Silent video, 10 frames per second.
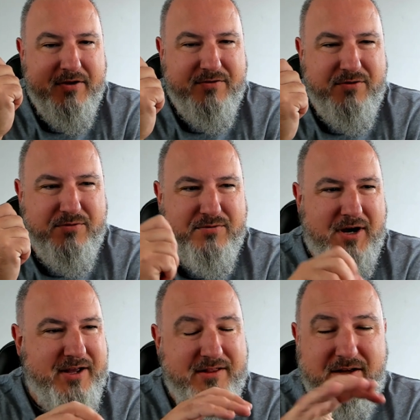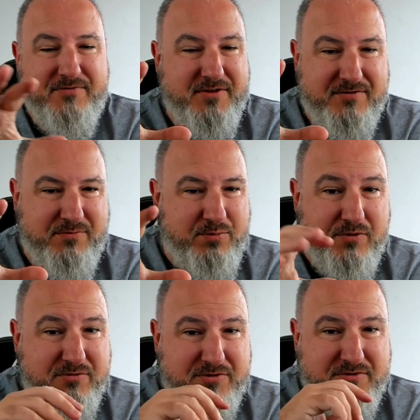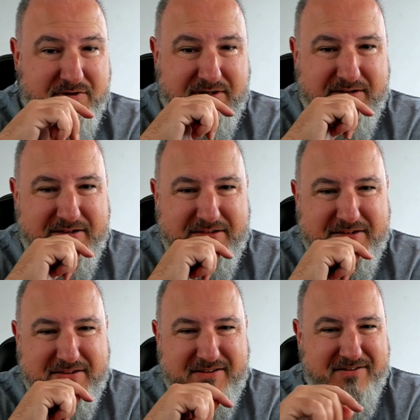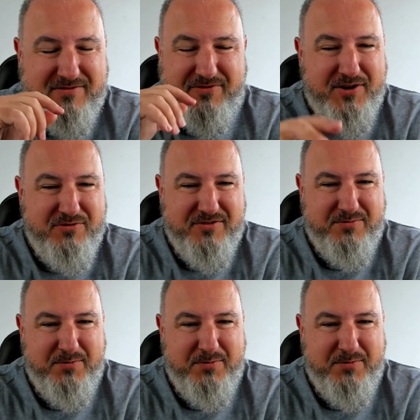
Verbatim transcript: So I love this approach. Uh, indeed, it's very